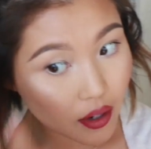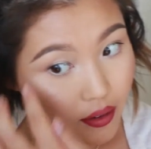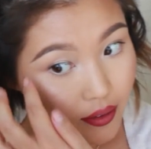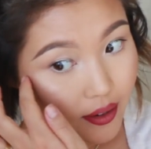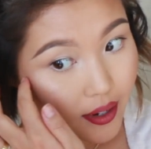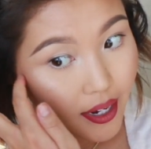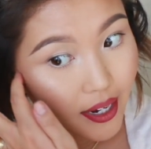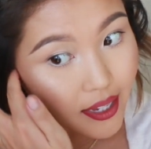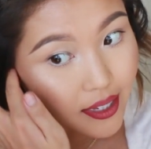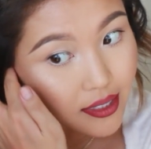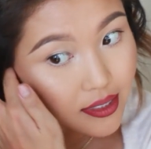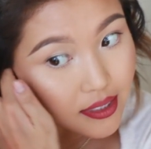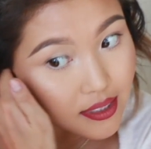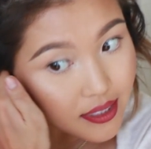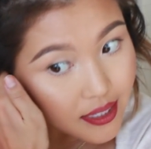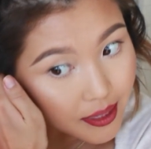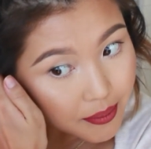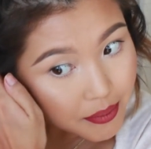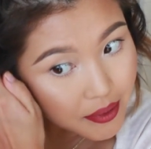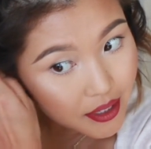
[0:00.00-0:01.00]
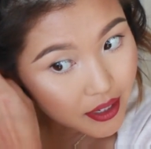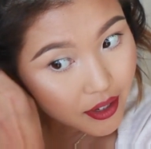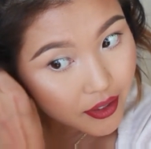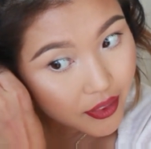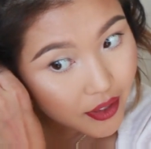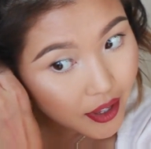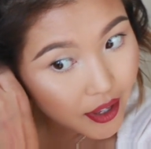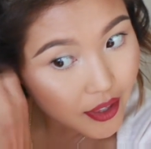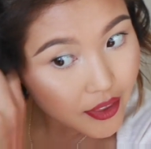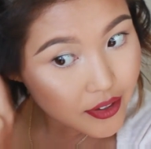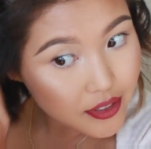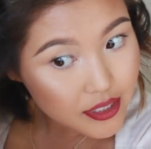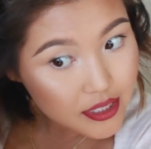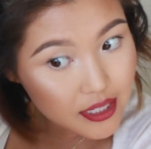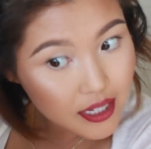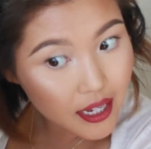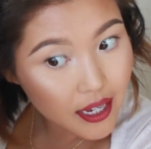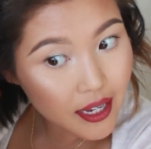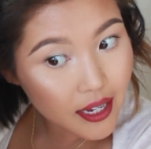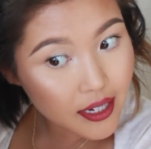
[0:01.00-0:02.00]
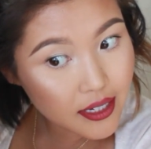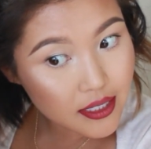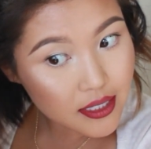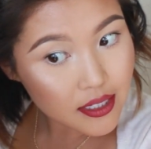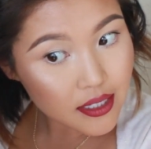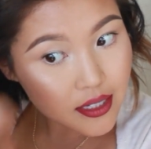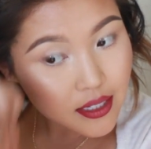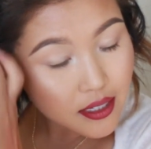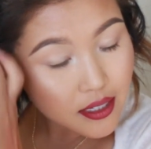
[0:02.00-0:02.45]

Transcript: Alright, and same thing on the other side.